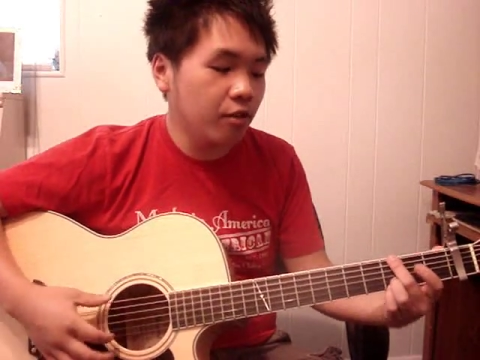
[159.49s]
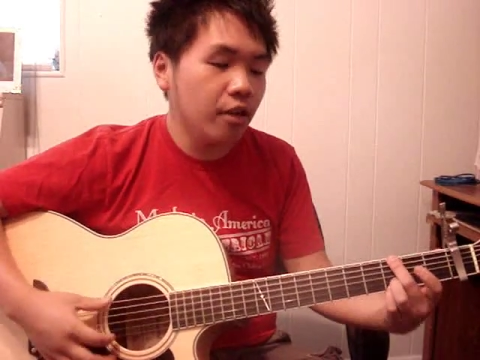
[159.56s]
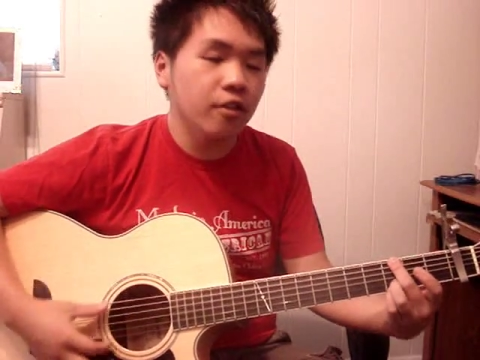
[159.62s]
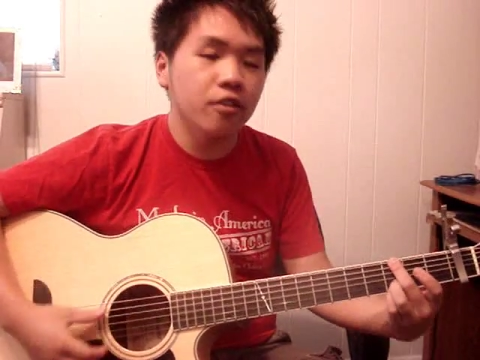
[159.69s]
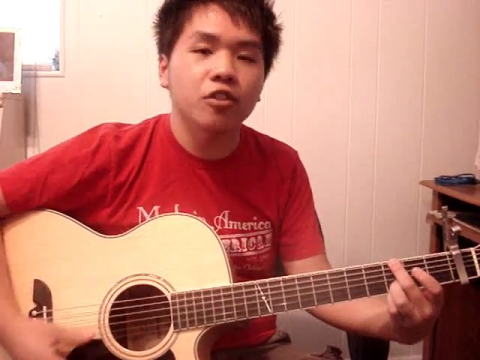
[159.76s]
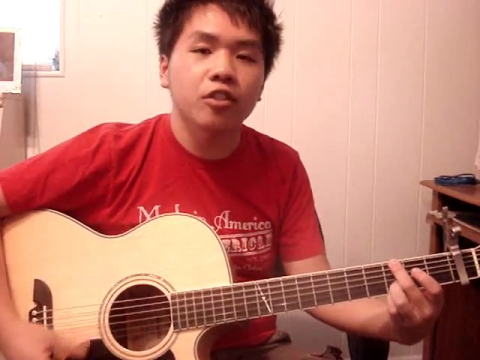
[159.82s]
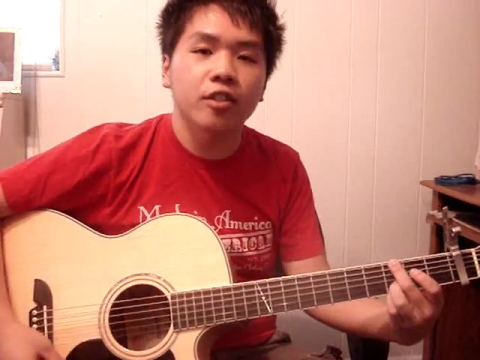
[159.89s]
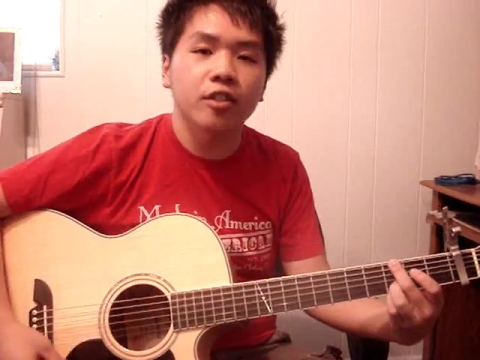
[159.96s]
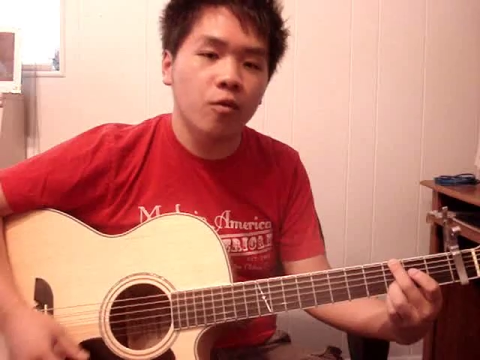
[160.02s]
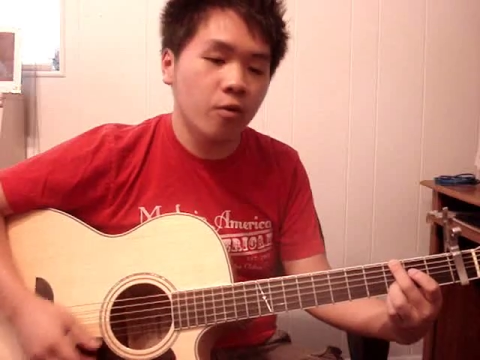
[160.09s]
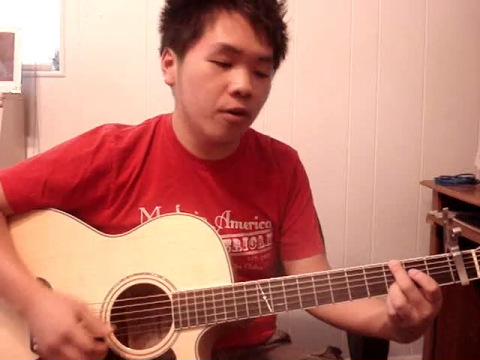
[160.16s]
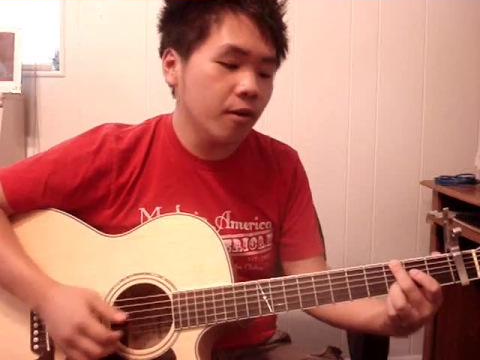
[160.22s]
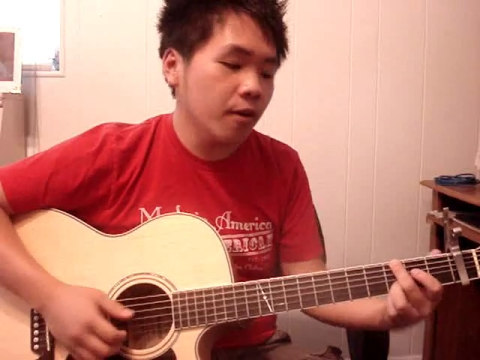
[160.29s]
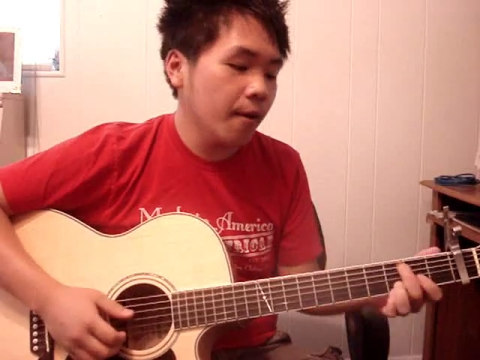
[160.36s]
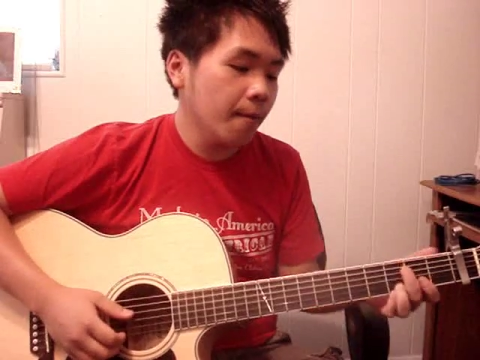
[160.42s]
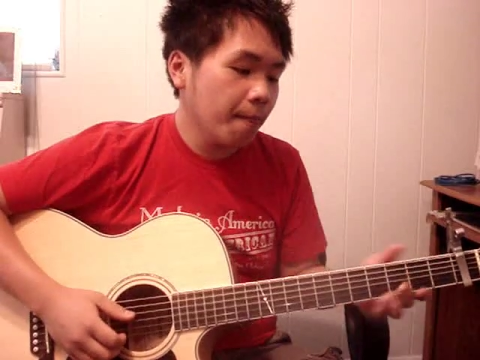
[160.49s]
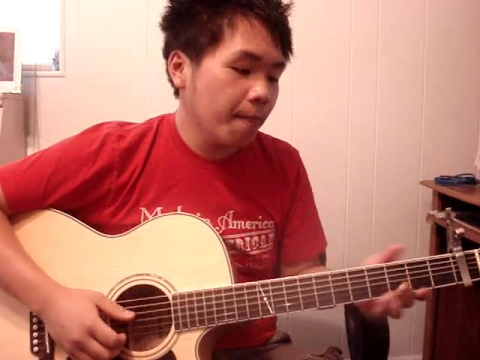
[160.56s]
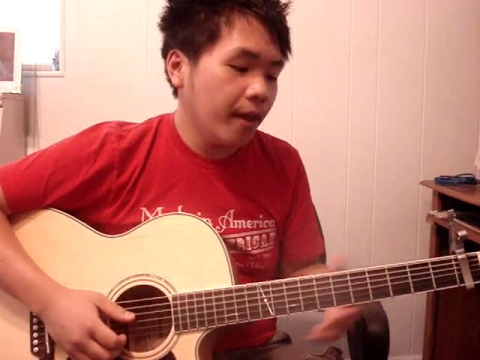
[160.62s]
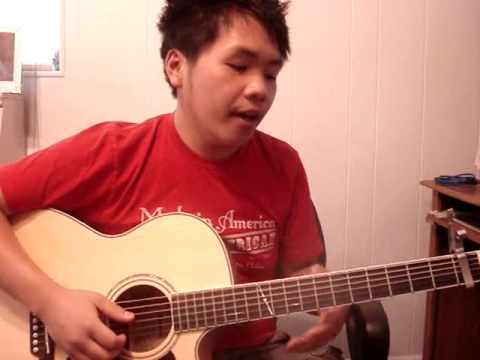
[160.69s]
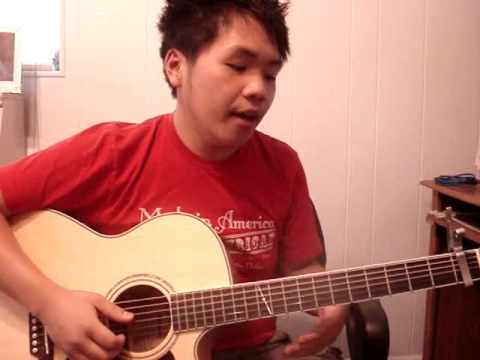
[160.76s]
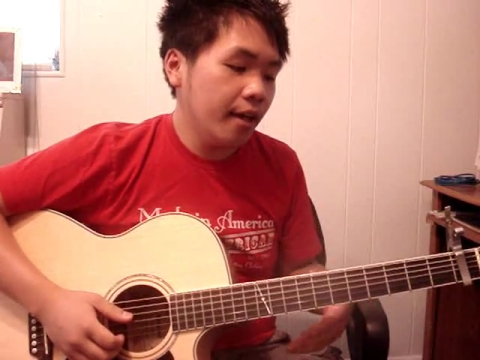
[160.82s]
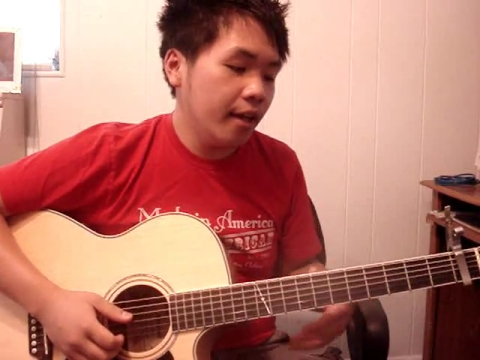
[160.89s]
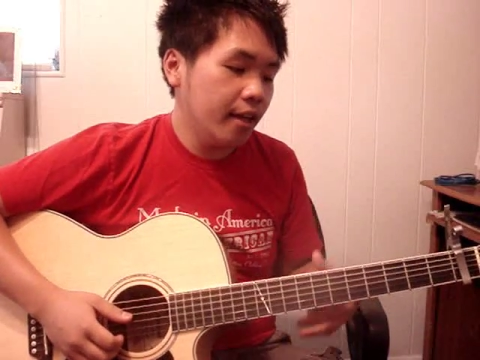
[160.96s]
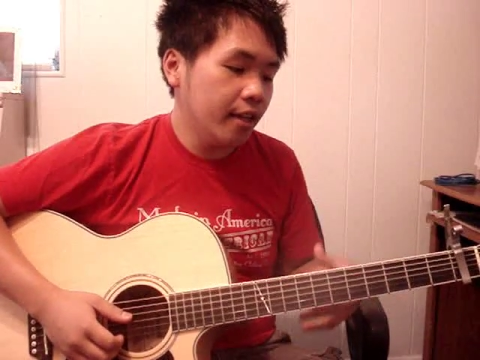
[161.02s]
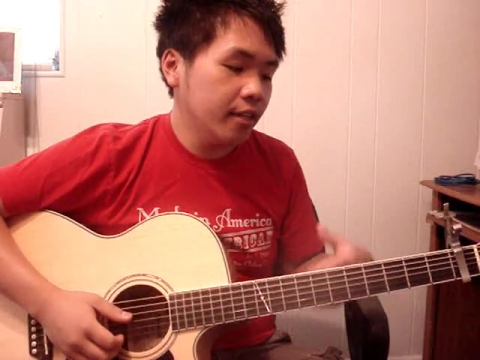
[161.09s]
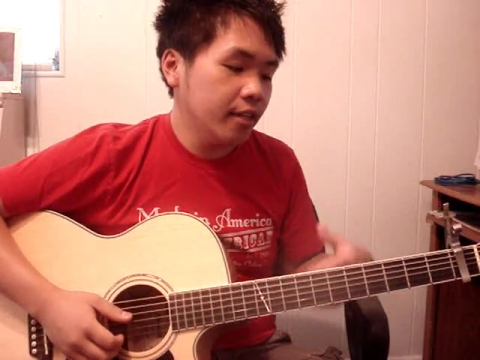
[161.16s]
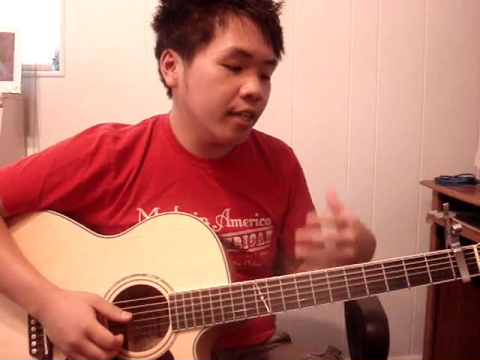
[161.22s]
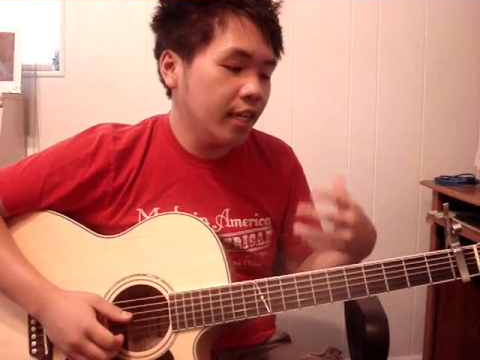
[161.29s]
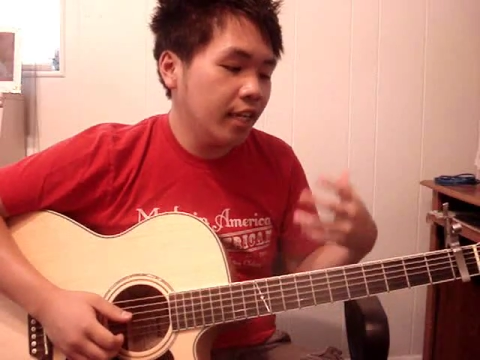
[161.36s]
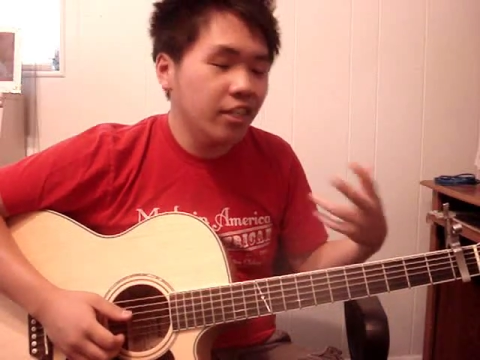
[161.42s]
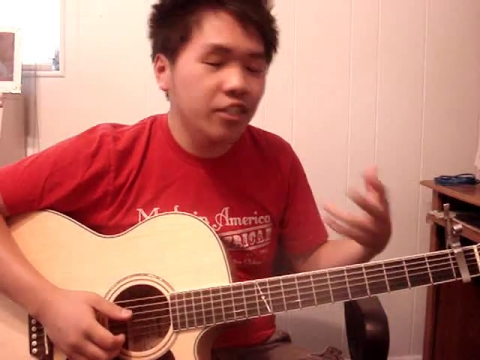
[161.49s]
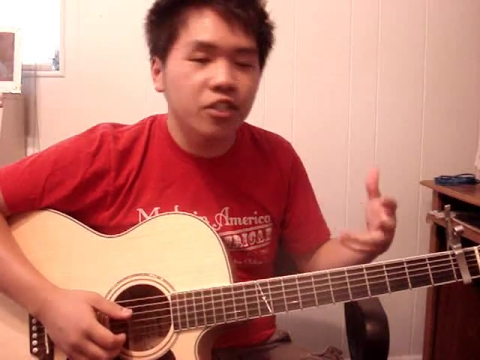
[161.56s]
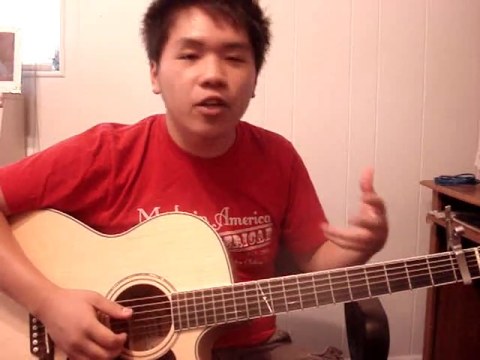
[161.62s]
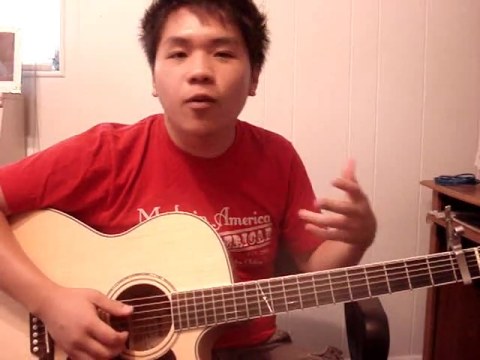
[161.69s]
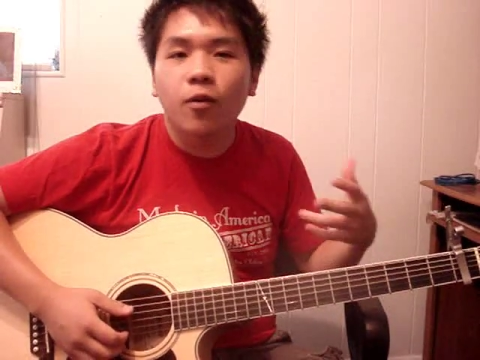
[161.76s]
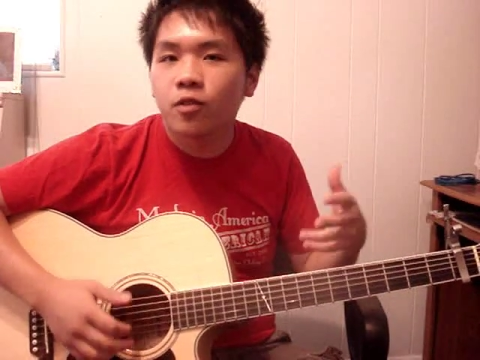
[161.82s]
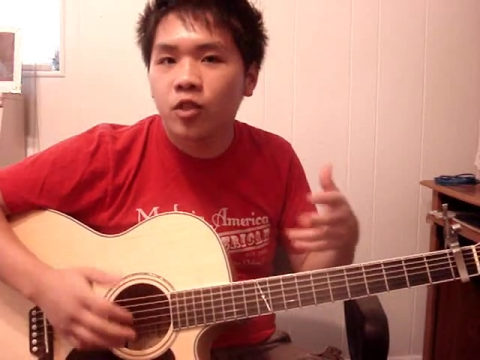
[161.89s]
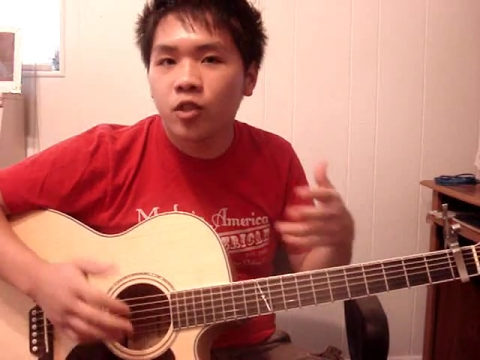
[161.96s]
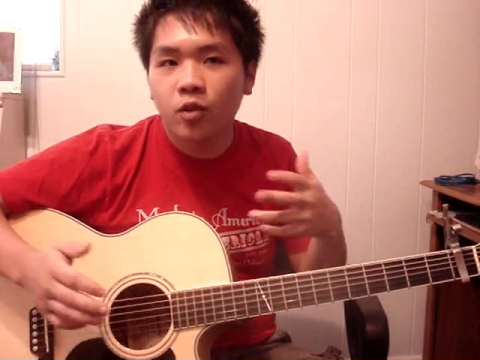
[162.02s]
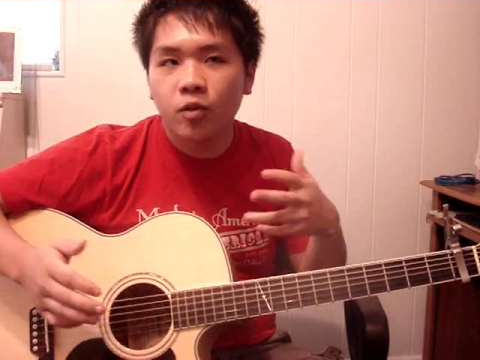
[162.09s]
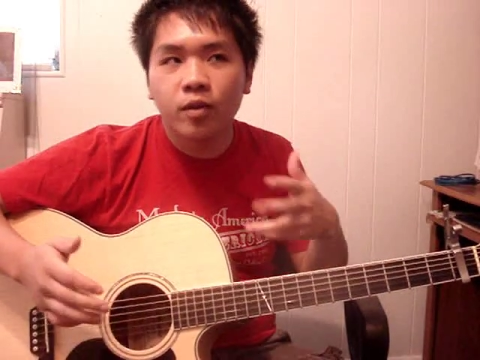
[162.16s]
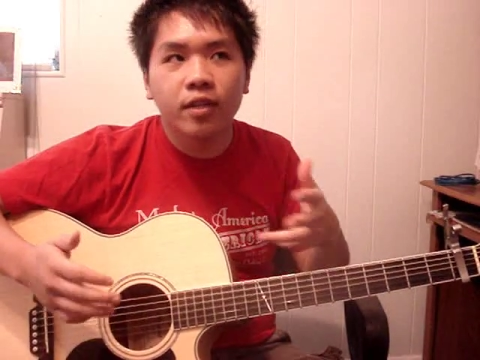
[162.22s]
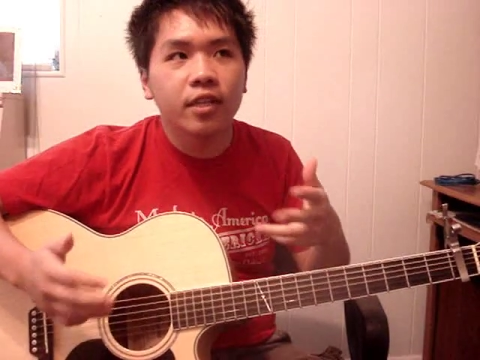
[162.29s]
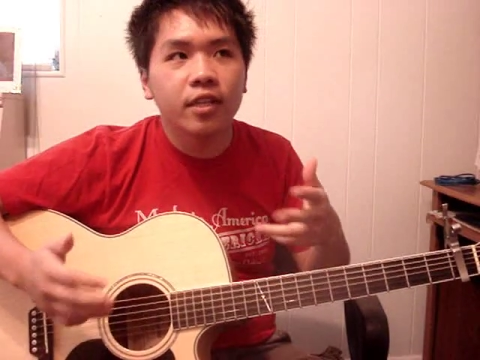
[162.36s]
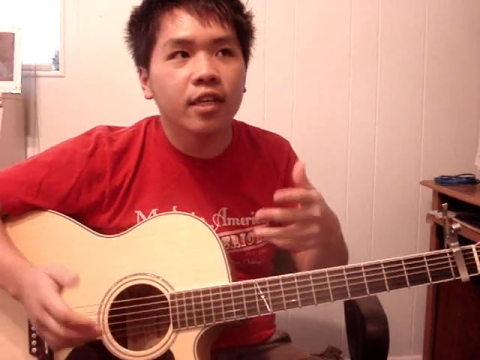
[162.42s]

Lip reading: around the G chord, and it doesn't go into